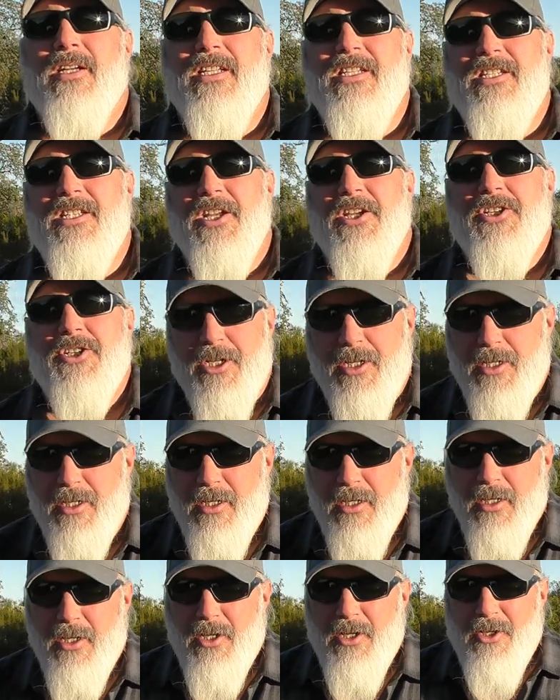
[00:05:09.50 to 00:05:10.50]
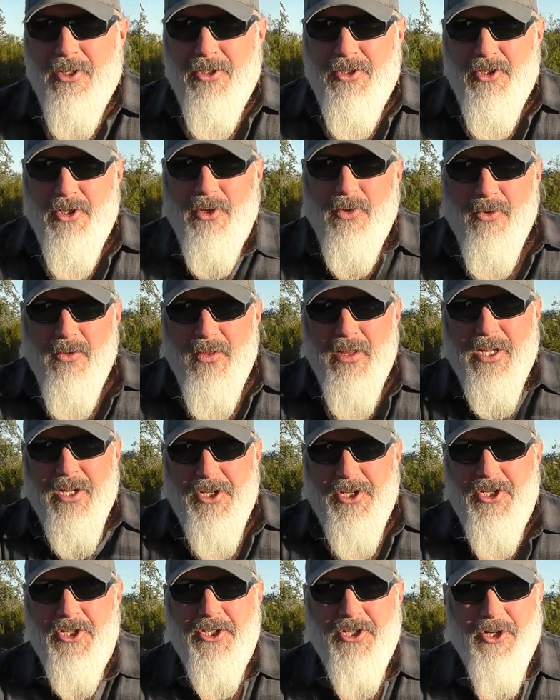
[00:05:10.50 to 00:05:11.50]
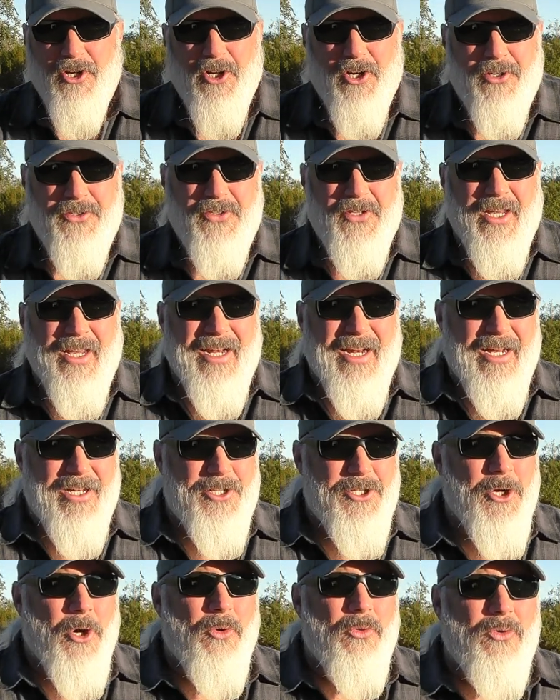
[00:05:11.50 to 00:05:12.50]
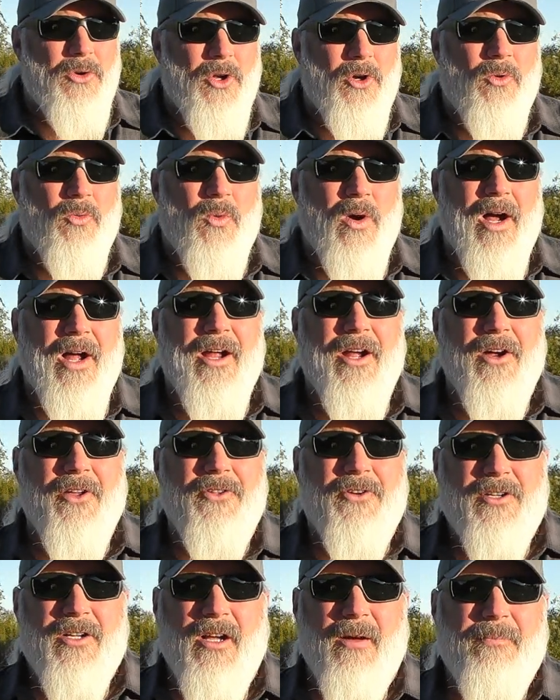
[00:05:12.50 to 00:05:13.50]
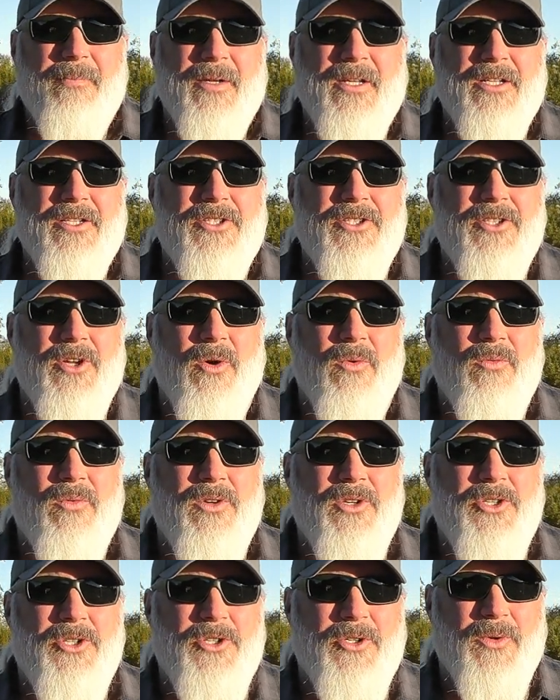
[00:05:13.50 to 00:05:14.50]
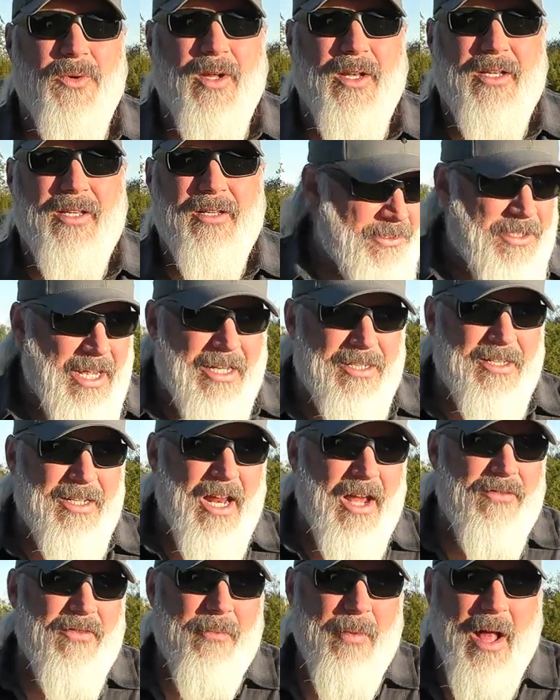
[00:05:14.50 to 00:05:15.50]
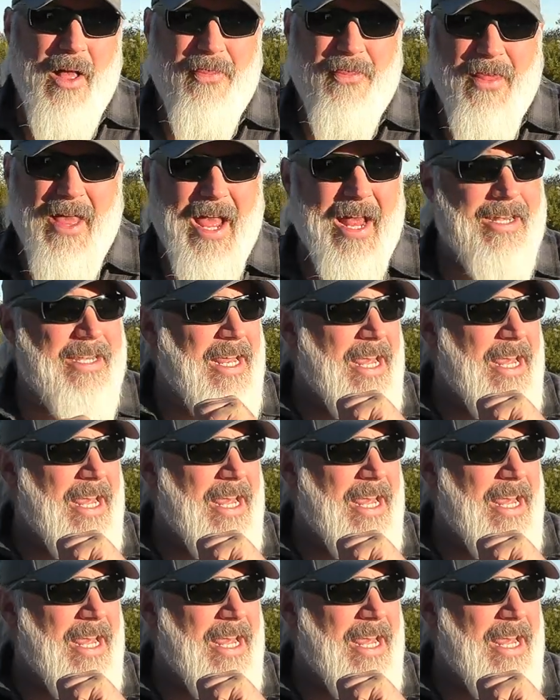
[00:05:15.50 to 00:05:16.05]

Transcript: addition to the shirts, and I don't know why other companies don't do it. So that's enough about that.